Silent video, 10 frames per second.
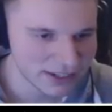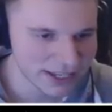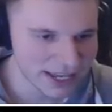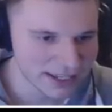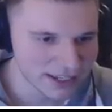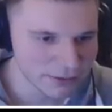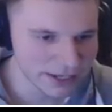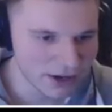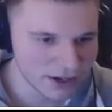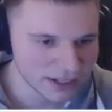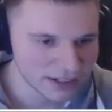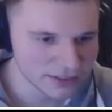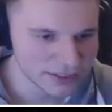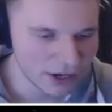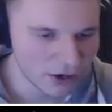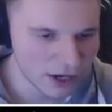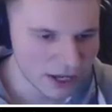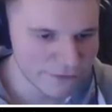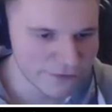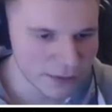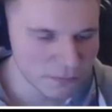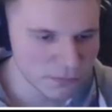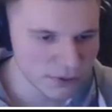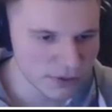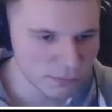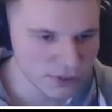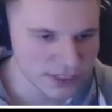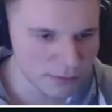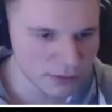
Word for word: Okay, here we go. So if I bo boost